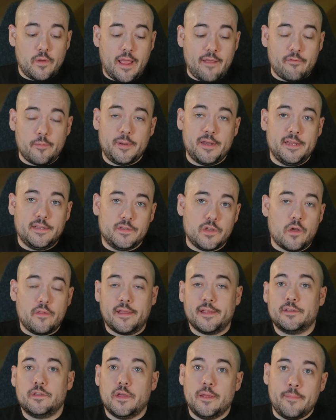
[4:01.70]
know, everybody
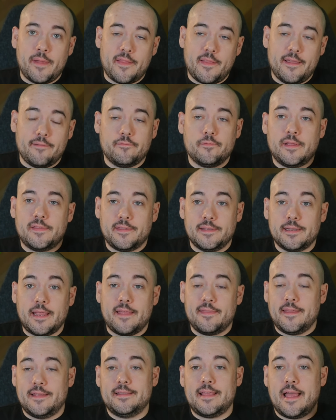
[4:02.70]
like in my life at, the,
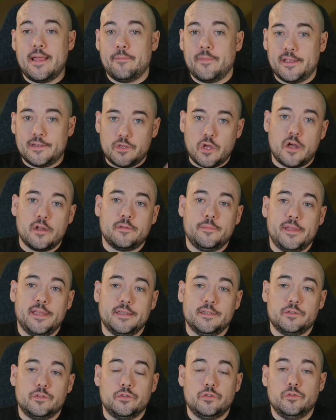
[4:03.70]
at that time like talked me
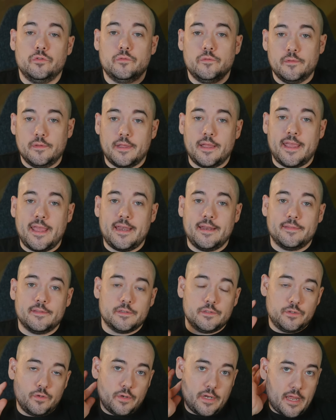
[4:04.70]
into getting the
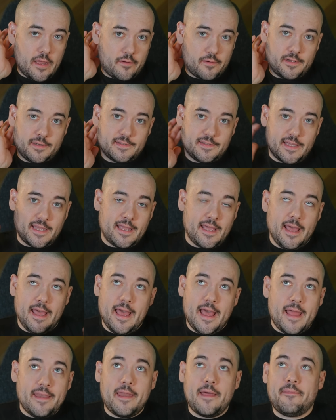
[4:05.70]
studio, and it's like
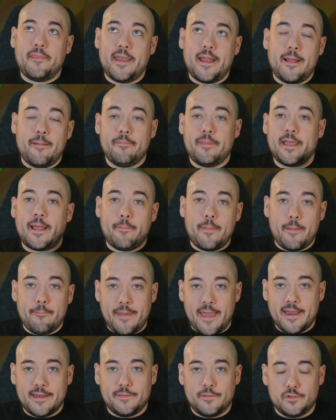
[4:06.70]
not that I, am like I'm not
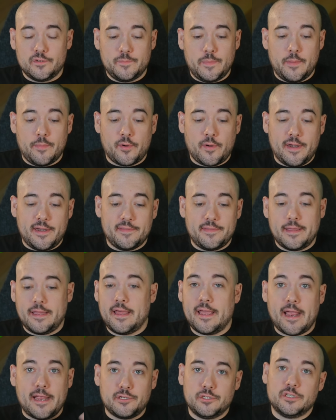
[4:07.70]
mad at those people or anything.
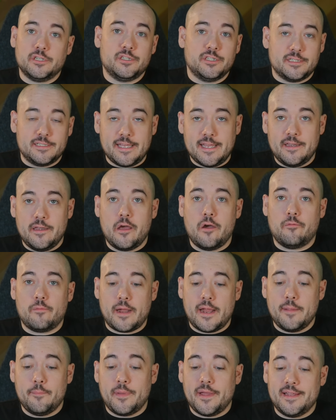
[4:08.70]
Like I should have just said no,
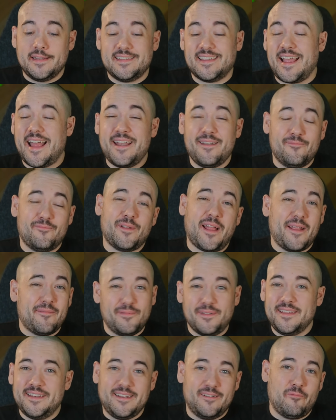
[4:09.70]
right? But it's like I didn't, I
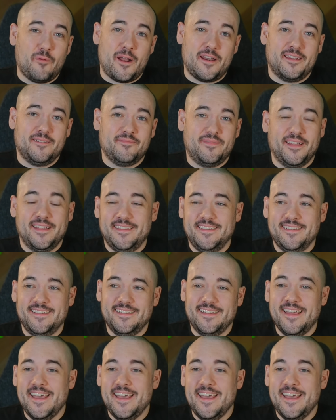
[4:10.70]
really didn't want it